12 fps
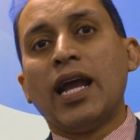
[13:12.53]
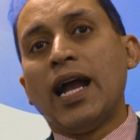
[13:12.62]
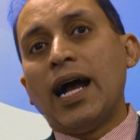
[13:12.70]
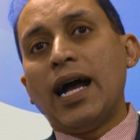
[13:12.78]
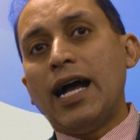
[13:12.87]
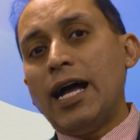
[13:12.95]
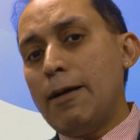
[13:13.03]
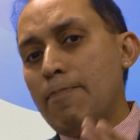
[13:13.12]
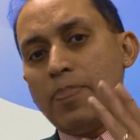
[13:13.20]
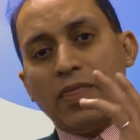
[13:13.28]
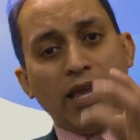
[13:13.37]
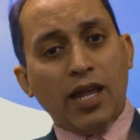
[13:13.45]

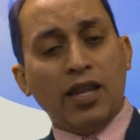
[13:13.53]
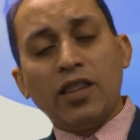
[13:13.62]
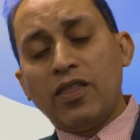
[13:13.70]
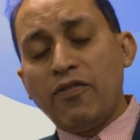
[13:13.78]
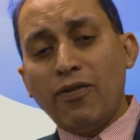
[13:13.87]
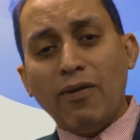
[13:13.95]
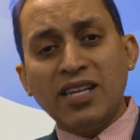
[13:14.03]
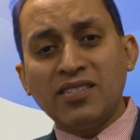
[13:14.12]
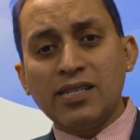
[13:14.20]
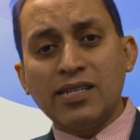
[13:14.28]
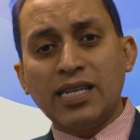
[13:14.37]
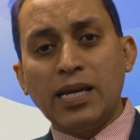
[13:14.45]
The rest of
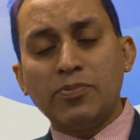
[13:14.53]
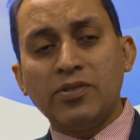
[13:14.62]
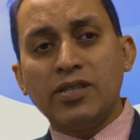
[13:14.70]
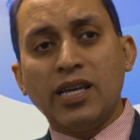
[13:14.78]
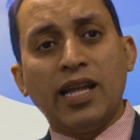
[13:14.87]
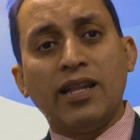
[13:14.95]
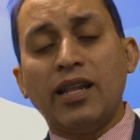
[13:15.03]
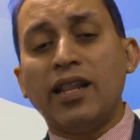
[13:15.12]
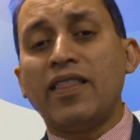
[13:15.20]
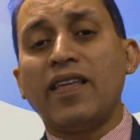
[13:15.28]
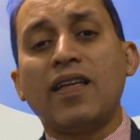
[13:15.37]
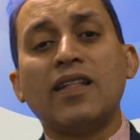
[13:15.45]
the tips,
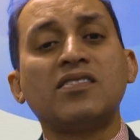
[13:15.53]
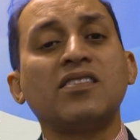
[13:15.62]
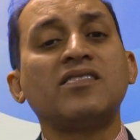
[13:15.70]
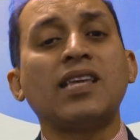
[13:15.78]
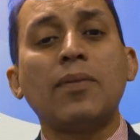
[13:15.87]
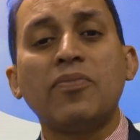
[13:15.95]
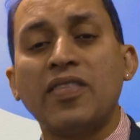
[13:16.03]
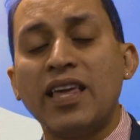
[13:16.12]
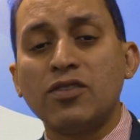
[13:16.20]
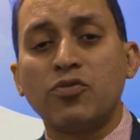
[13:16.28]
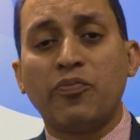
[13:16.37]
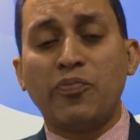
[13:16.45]
it's the same
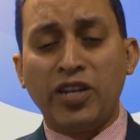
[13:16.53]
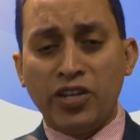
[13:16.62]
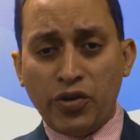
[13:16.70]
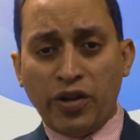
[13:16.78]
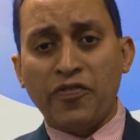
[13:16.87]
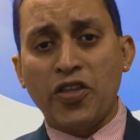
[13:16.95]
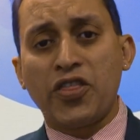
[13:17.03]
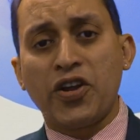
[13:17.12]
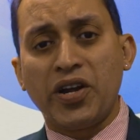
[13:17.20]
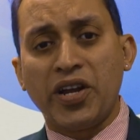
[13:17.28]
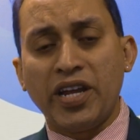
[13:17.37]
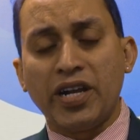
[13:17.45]
things we've been doing for
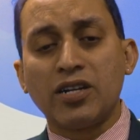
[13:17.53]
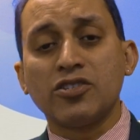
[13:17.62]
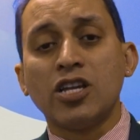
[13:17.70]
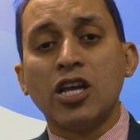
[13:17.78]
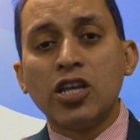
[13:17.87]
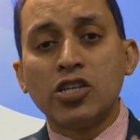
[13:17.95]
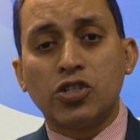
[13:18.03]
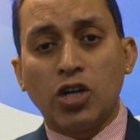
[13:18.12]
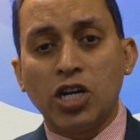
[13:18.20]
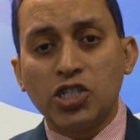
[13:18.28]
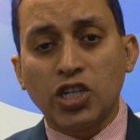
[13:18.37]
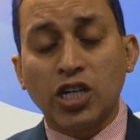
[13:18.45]
30 years.
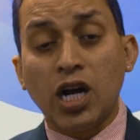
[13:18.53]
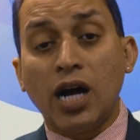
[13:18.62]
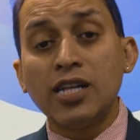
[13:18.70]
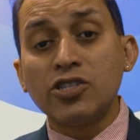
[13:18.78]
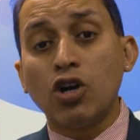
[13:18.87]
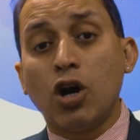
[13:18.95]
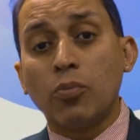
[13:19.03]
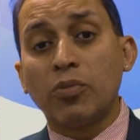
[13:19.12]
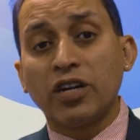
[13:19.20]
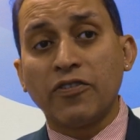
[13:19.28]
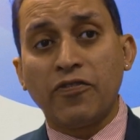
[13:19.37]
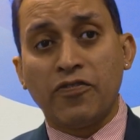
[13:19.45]
Start your Cons
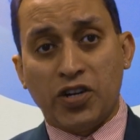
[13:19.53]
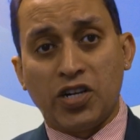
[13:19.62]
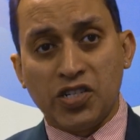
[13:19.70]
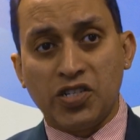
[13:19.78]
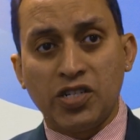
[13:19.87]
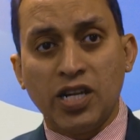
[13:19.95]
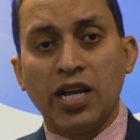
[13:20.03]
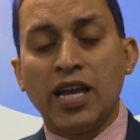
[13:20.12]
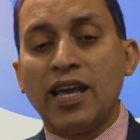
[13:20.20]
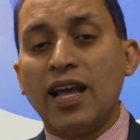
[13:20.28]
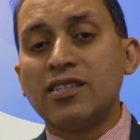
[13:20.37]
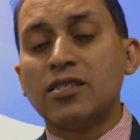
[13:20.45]
homework first.
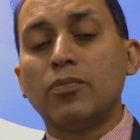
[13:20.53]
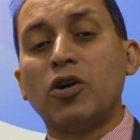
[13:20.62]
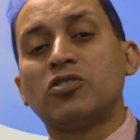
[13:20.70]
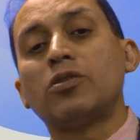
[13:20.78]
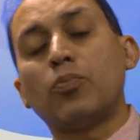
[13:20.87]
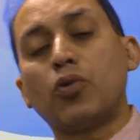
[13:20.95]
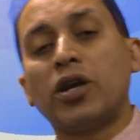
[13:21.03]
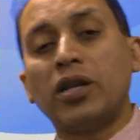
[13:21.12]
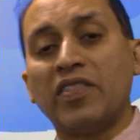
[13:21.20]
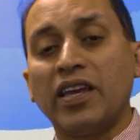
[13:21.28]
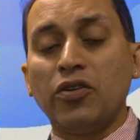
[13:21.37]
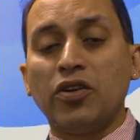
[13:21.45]
It's the most important
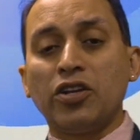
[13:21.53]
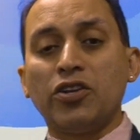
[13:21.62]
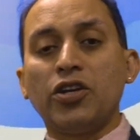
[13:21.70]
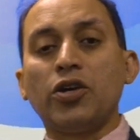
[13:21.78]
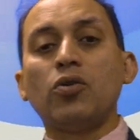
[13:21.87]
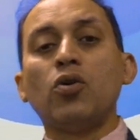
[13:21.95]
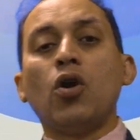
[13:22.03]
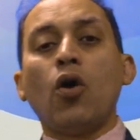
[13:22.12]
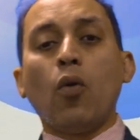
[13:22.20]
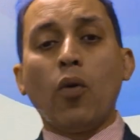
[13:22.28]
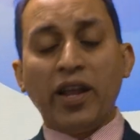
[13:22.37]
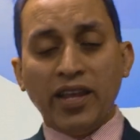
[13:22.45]
thing you can do.
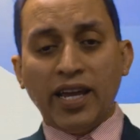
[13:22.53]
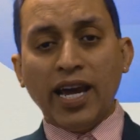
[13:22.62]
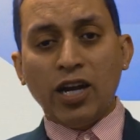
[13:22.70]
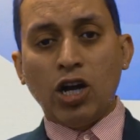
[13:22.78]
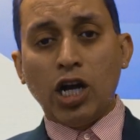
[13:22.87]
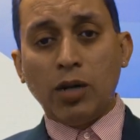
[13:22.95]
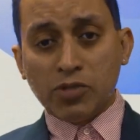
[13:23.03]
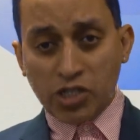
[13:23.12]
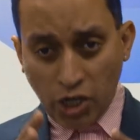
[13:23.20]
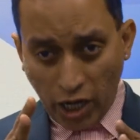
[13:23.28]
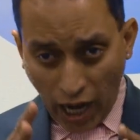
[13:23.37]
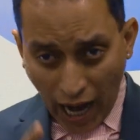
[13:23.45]
When you get home,
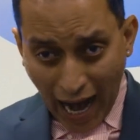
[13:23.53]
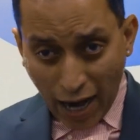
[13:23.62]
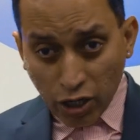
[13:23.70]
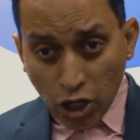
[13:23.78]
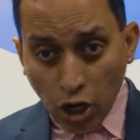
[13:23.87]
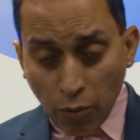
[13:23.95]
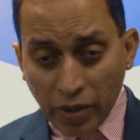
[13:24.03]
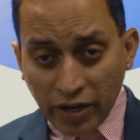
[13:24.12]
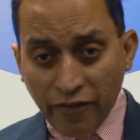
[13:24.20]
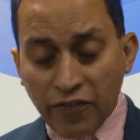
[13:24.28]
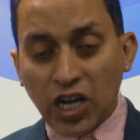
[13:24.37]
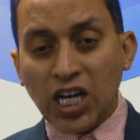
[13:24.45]
start our homework
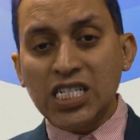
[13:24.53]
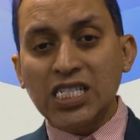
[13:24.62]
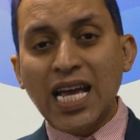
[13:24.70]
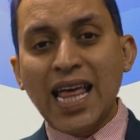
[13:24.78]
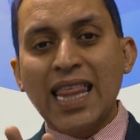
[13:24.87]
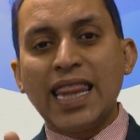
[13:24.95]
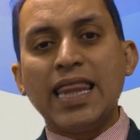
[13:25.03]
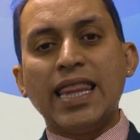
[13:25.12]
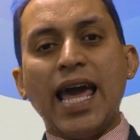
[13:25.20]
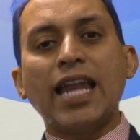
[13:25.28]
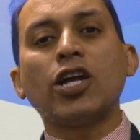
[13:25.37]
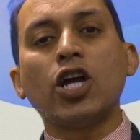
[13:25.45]
first,
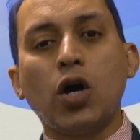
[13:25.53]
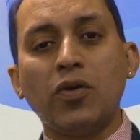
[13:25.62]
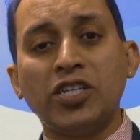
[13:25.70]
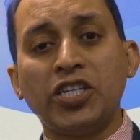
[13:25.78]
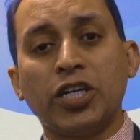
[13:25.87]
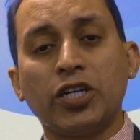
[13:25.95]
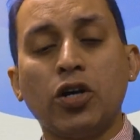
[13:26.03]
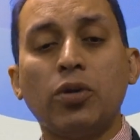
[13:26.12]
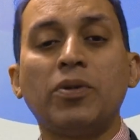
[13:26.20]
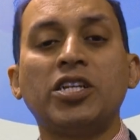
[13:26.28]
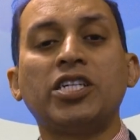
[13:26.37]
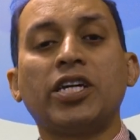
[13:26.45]
then go into your own
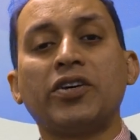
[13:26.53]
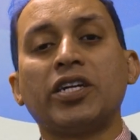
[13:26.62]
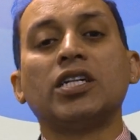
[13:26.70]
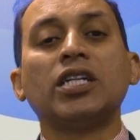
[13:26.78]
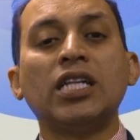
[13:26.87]
material.